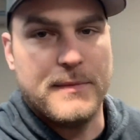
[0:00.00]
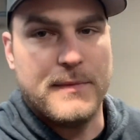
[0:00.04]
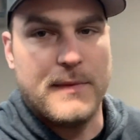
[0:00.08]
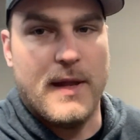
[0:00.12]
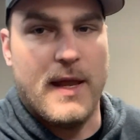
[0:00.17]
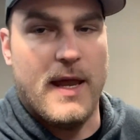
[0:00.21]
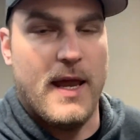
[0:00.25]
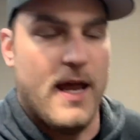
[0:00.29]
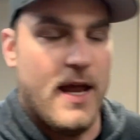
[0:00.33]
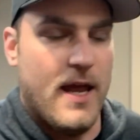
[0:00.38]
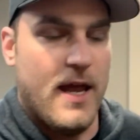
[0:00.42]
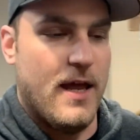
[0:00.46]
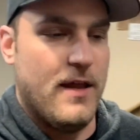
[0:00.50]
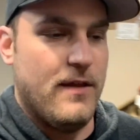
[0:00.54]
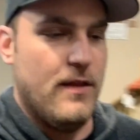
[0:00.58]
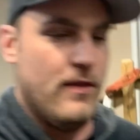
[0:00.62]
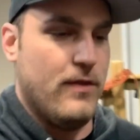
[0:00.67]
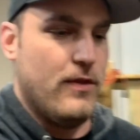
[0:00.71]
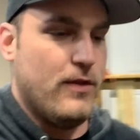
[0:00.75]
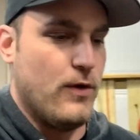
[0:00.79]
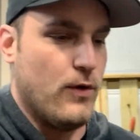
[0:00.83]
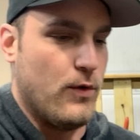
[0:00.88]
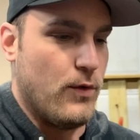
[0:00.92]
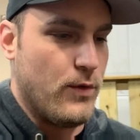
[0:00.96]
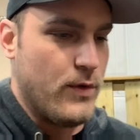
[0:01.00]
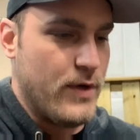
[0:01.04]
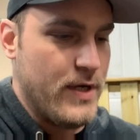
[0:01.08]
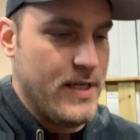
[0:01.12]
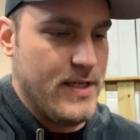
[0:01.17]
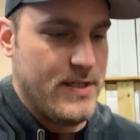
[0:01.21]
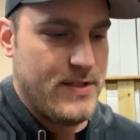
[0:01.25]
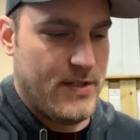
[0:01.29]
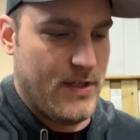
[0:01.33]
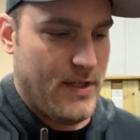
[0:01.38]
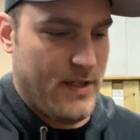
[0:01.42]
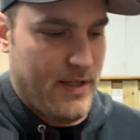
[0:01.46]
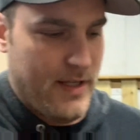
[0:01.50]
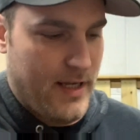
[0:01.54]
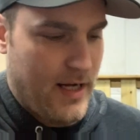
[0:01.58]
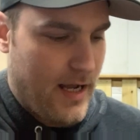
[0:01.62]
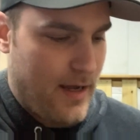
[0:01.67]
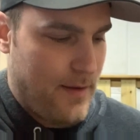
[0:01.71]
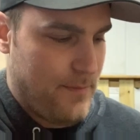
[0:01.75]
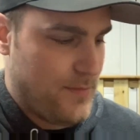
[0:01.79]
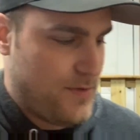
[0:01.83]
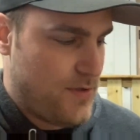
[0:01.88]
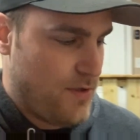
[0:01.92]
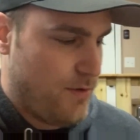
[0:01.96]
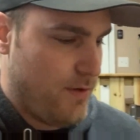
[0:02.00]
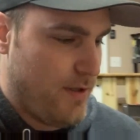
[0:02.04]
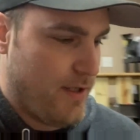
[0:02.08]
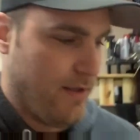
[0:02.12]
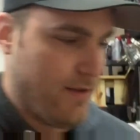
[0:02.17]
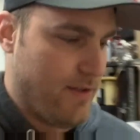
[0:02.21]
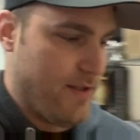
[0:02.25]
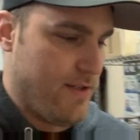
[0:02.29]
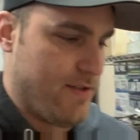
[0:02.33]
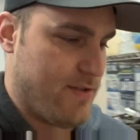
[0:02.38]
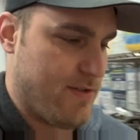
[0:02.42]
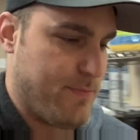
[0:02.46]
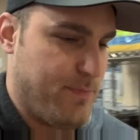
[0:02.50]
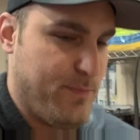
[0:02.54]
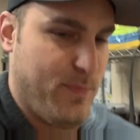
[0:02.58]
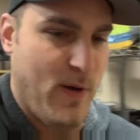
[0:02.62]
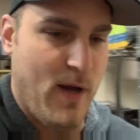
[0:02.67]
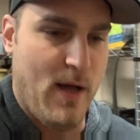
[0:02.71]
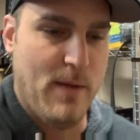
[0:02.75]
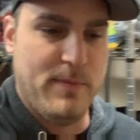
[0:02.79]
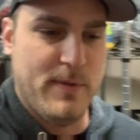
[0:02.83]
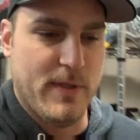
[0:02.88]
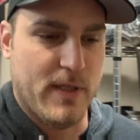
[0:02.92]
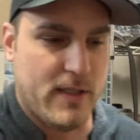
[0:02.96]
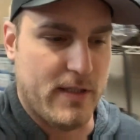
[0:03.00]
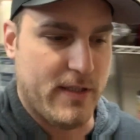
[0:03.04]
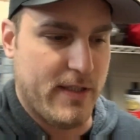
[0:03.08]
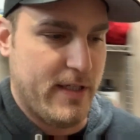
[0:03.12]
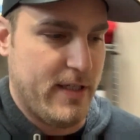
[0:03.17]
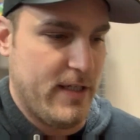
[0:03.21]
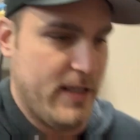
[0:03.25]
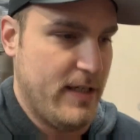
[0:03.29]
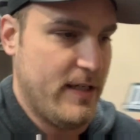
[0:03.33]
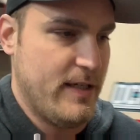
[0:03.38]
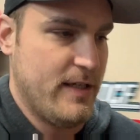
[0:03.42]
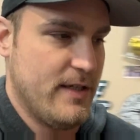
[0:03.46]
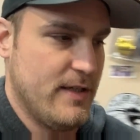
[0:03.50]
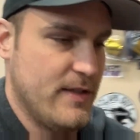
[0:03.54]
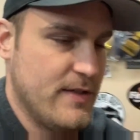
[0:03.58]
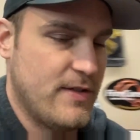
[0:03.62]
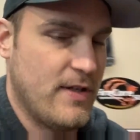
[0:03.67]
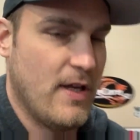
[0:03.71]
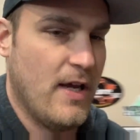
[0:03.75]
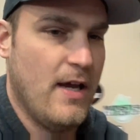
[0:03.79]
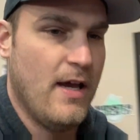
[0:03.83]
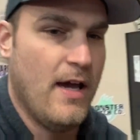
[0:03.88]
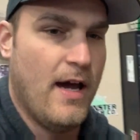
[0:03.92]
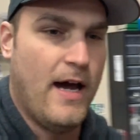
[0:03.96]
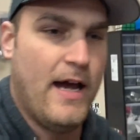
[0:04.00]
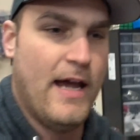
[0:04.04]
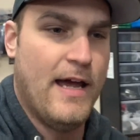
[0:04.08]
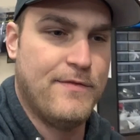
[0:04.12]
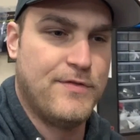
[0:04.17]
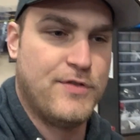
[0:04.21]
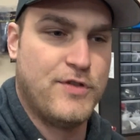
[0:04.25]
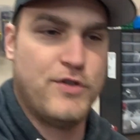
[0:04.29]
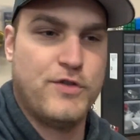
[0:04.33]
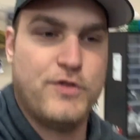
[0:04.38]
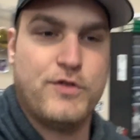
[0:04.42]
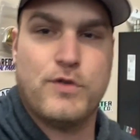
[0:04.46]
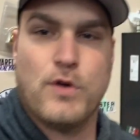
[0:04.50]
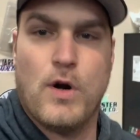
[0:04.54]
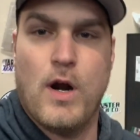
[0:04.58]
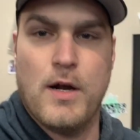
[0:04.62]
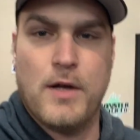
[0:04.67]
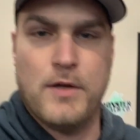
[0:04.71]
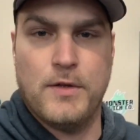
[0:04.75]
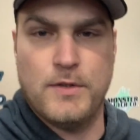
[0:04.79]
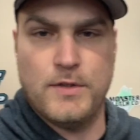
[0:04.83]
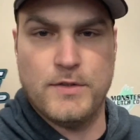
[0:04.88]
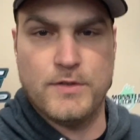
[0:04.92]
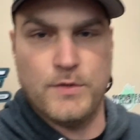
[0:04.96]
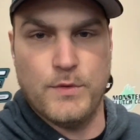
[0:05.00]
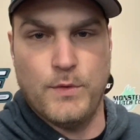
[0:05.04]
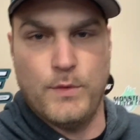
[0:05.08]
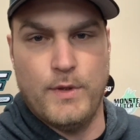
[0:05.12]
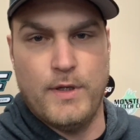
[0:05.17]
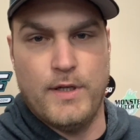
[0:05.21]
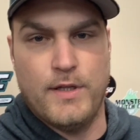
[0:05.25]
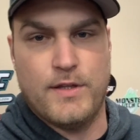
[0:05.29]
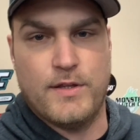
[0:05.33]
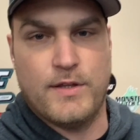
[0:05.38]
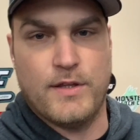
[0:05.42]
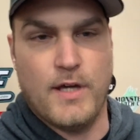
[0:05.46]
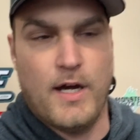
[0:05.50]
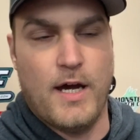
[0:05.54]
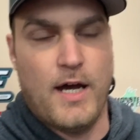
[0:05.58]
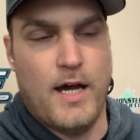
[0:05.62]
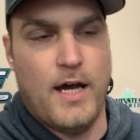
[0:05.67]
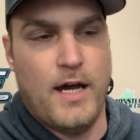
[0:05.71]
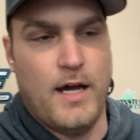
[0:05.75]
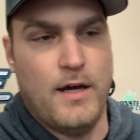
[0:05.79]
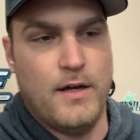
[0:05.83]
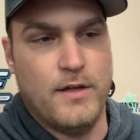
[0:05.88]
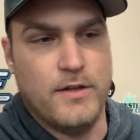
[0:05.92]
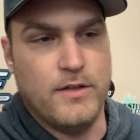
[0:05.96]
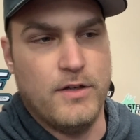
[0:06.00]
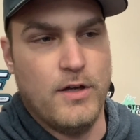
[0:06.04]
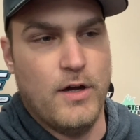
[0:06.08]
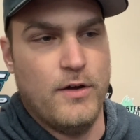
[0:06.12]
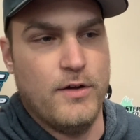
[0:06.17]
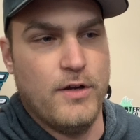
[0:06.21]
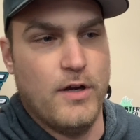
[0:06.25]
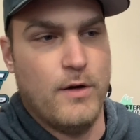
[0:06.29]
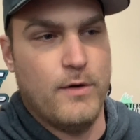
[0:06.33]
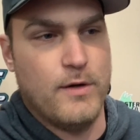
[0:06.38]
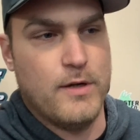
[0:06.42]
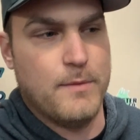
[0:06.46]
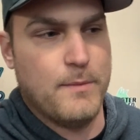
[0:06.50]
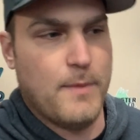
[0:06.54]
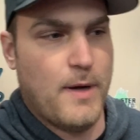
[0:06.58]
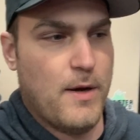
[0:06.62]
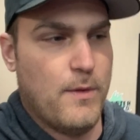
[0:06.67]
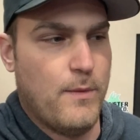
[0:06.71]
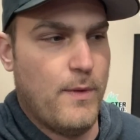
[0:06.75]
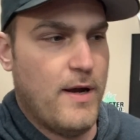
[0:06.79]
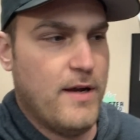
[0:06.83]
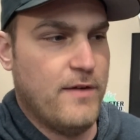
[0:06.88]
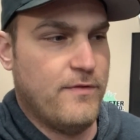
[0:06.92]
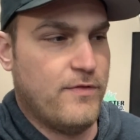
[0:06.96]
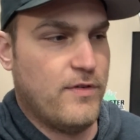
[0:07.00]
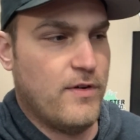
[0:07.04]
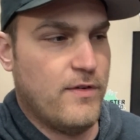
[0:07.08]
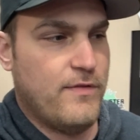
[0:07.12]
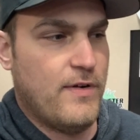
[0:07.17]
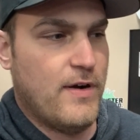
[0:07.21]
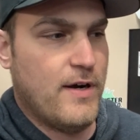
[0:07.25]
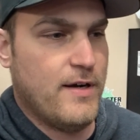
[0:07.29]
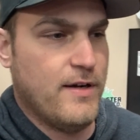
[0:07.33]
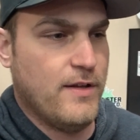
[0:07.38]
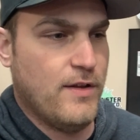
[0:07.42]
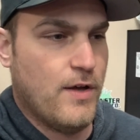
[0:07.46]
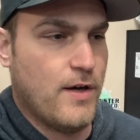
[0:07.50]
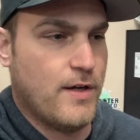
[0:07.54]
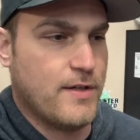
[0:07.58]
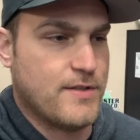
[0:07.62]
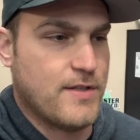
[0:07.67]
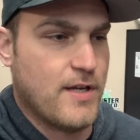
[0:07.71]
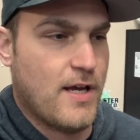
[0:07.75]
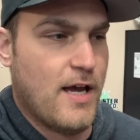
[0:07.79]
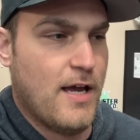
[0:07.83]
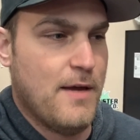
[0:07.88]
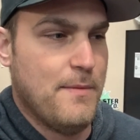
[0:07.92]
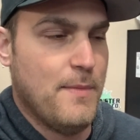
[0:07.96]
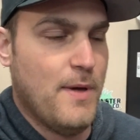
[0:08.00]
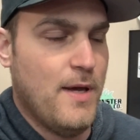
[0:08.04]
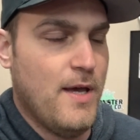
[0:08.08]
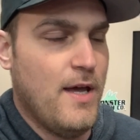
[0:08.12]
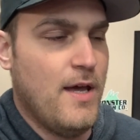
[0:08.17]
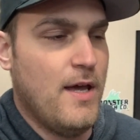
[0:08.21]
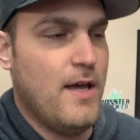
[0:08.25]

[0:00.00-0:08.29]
And the reason that I'm doing this publicly is I have struggled with yo-yoing my weight for a very long time.